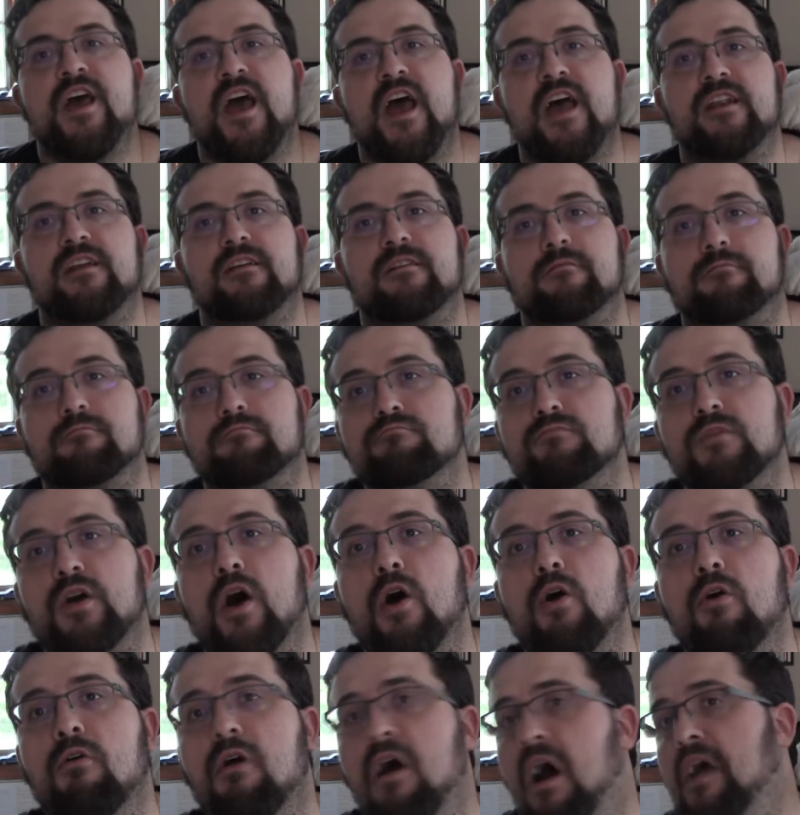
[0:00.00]
and
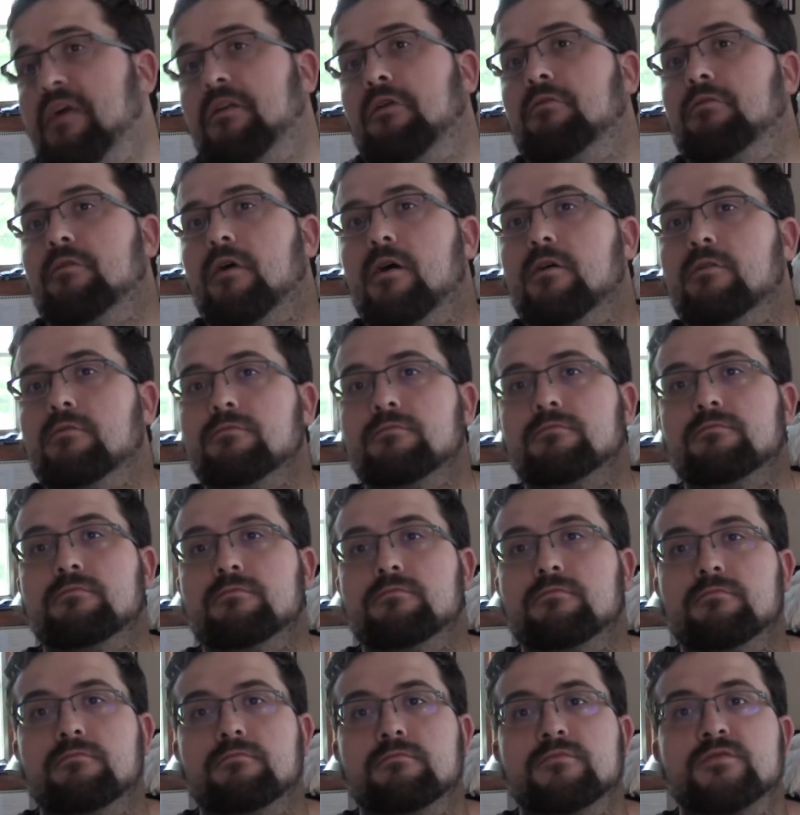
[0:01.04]
oh, I don't know,
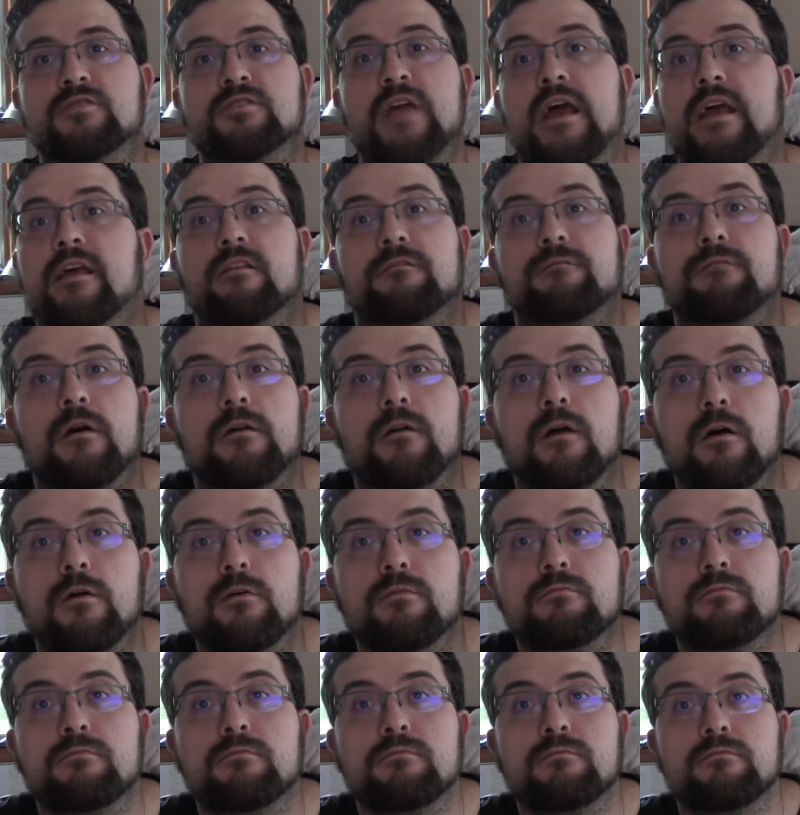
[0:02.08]
stay the fuck
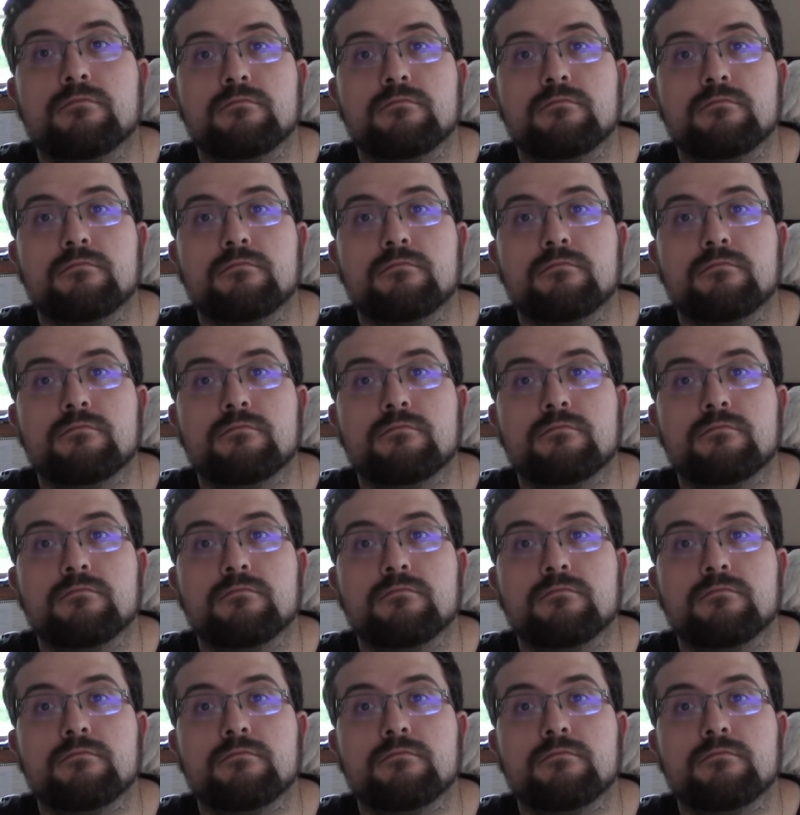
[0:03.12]
home,